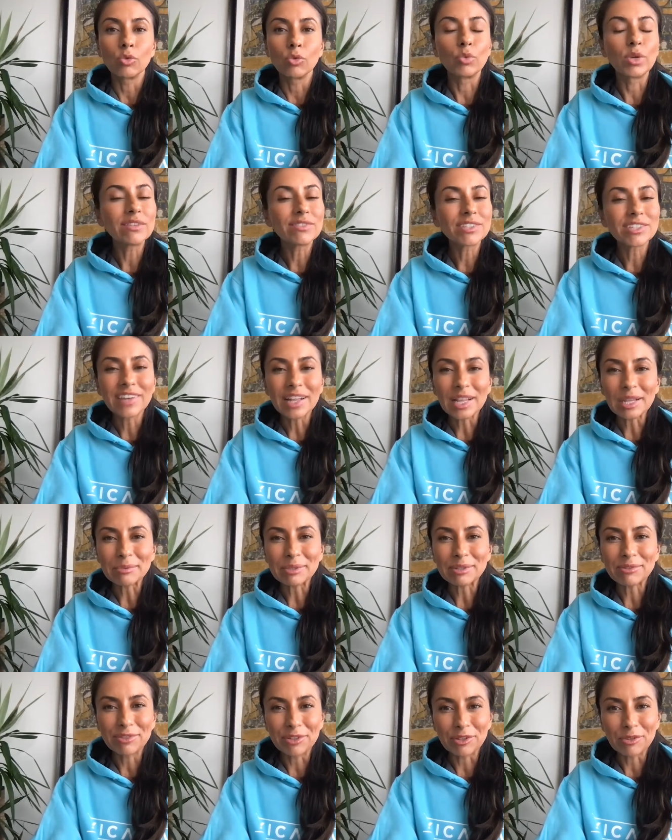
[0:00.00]
We've
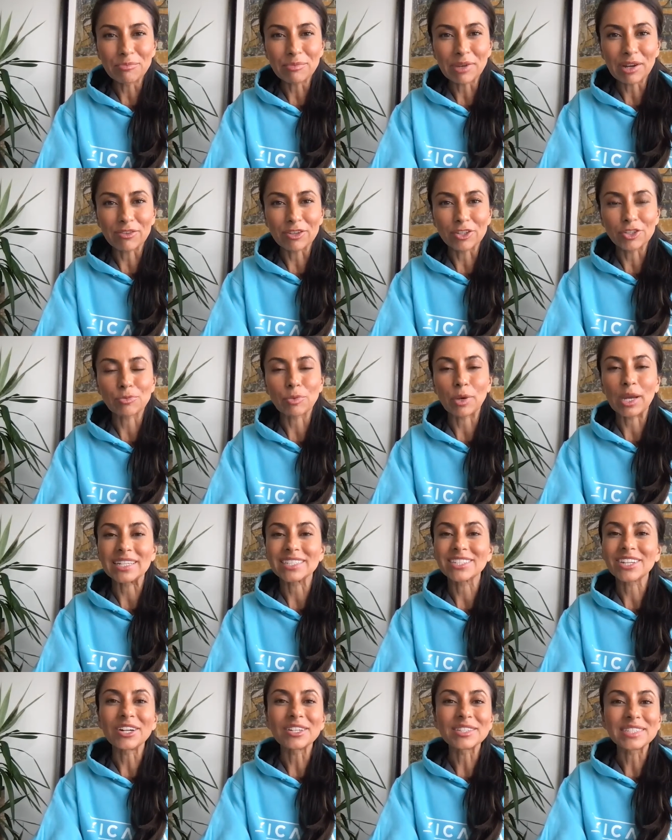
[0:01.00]
developed a food and beverage
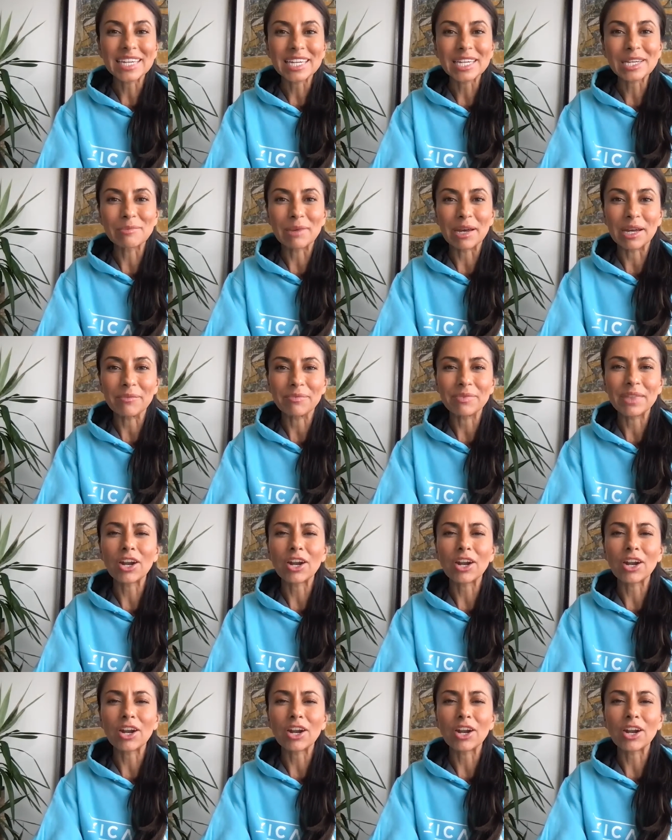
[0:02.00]
brand called Xicama